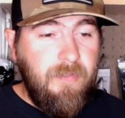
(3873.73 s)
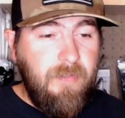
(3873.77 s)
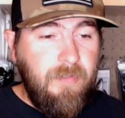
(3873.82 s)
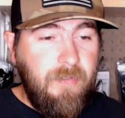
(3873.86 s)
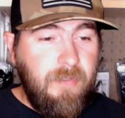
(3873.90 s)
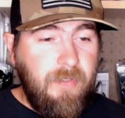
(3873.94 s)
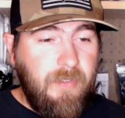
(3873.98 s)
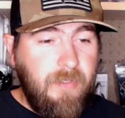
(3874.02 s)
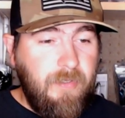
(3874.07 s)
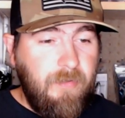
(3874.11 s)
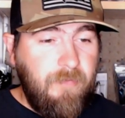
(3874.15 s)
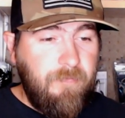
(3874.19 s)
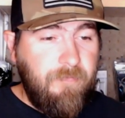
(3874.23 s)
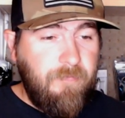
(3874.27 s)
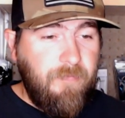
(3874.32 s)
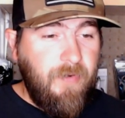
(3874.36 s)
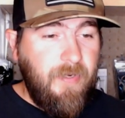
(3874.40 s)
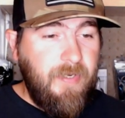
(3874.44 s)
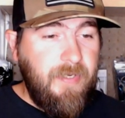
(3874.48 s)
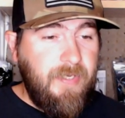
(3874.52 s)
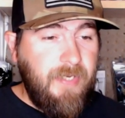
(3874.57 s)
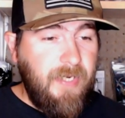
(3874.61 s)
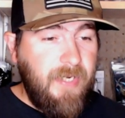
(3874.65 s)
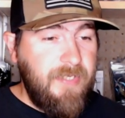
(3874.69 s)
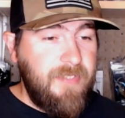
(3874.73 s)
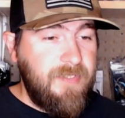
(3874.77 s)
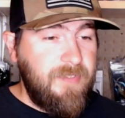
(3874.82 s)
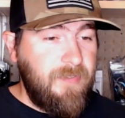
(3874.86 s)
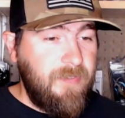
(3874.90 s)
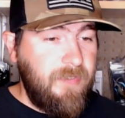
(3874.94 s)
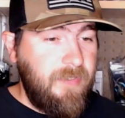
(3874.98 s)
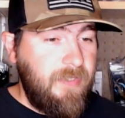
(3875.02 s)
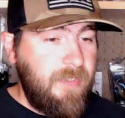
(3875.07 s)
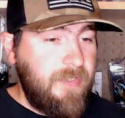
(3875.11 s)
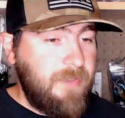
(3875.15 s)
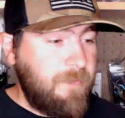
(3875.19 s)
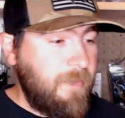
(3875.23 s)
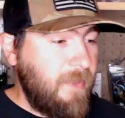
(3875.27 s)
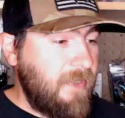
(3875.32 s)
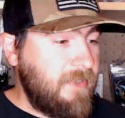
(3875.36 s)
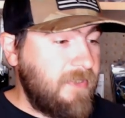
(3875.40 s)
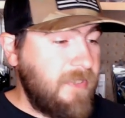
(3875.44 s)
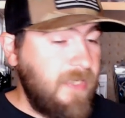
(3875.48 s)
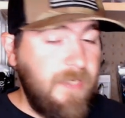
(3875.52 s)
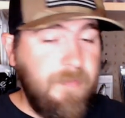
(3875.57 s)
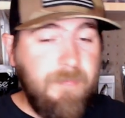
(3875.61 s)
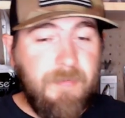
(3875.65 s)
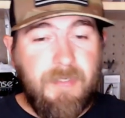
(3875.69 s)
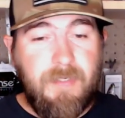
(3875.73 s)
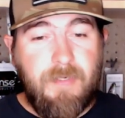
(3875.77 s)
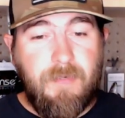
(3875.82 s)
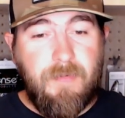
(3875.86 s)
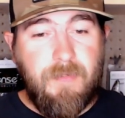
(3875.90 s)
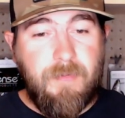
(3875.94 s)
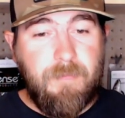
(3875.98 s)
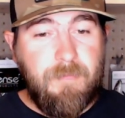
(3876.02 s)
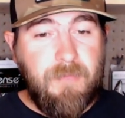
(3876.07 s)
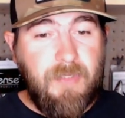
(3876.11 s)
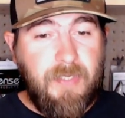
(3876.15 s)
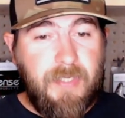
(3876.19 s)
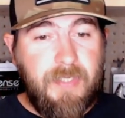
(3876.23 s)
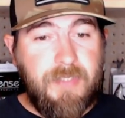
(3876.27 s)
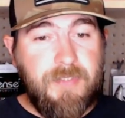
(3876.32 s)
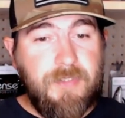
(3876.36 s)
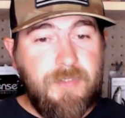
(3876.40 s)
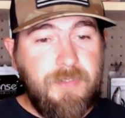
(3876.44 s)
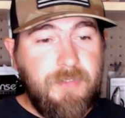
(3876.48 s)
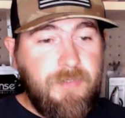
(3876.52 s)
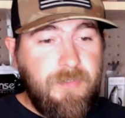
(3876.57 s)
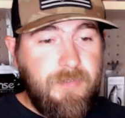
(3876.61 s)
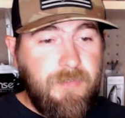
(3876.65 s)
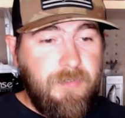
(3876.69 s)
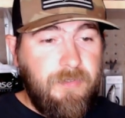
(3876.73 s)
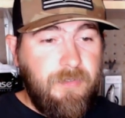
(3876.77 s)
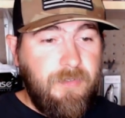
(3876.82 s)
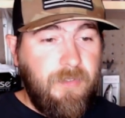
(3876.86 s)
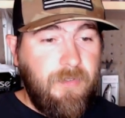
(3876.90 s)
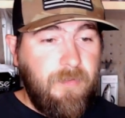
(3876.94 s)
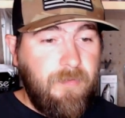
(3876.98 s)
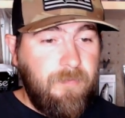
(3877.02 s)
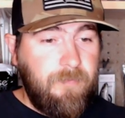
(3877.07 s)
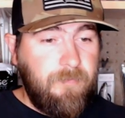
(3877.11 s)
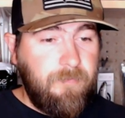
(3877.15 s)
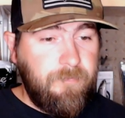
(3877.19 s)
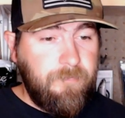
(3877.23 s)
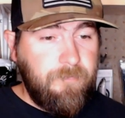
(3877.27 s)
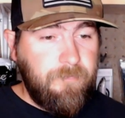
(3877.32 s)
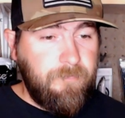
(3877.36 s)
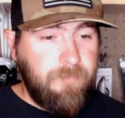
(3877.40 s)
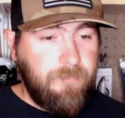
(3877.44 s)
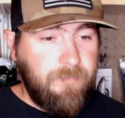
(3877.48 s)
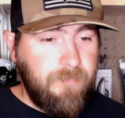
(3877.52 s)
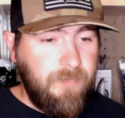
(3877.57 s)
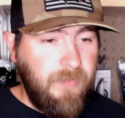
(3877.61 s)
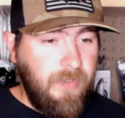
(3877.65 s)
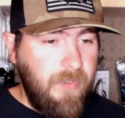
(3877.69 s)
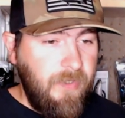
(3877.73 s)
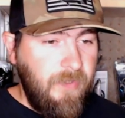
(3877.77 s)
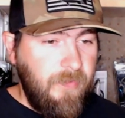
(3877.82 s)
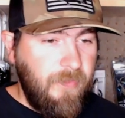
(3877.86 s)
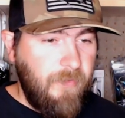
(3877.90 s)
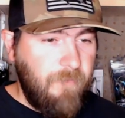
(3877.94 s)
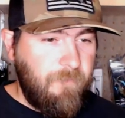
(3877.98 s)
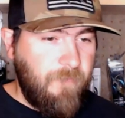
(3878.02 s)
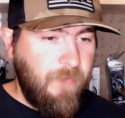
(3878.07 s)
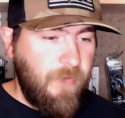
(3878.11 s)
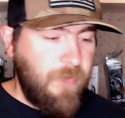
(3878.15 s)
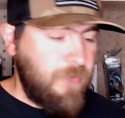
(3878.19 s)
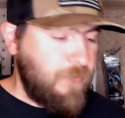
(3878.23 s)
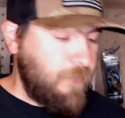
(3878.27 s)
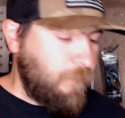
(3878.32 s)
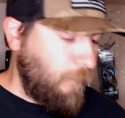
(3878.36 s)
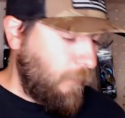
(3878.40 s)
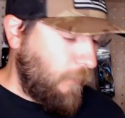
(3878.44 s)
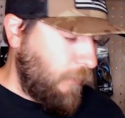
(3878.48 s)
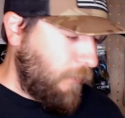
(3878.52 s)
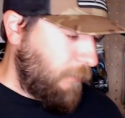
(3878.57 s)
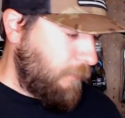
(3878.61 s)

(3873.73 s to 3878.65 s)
Uh, Frank Hasley, it's about time to get on them ledges, you know. The first worm